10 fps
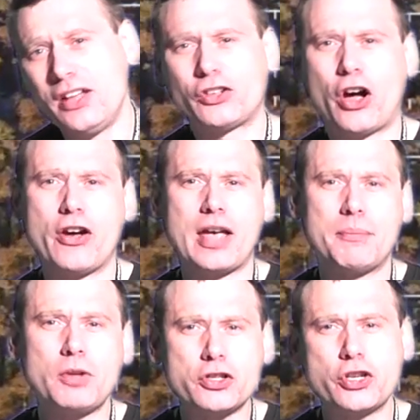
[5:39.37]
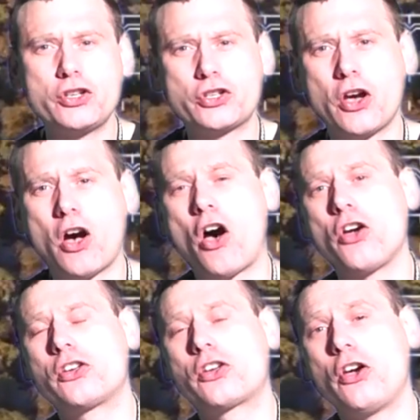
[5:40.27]
Now, I'm not too sure how
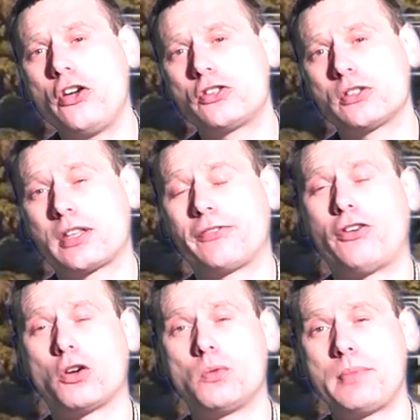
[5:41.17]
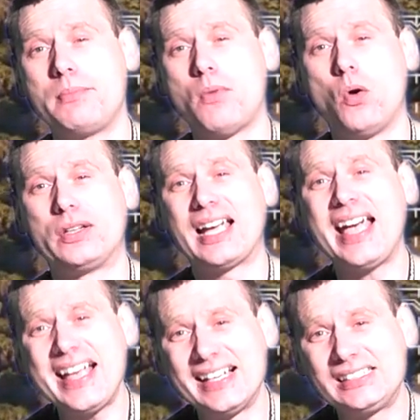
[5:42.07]
good the follow me mode
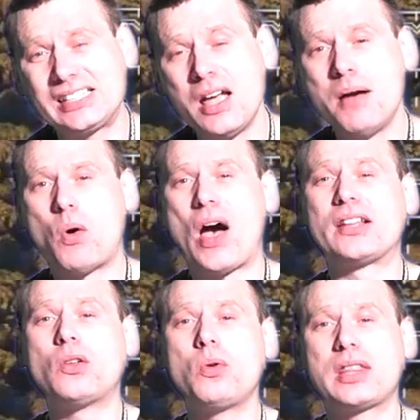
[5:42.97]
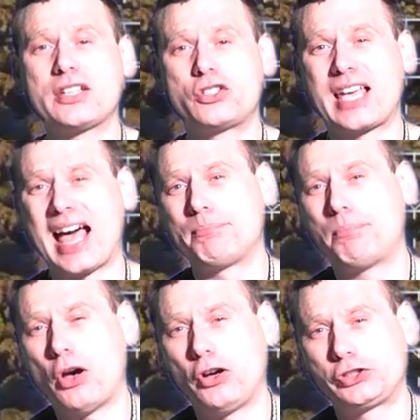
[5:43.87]
is, but I know that you can
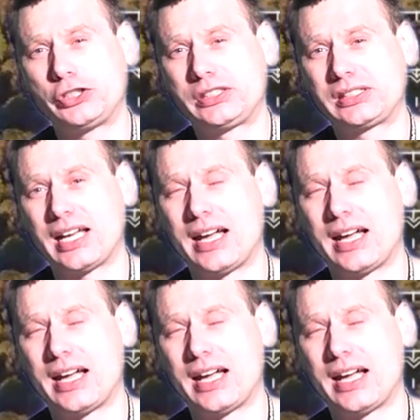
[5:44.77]
purchase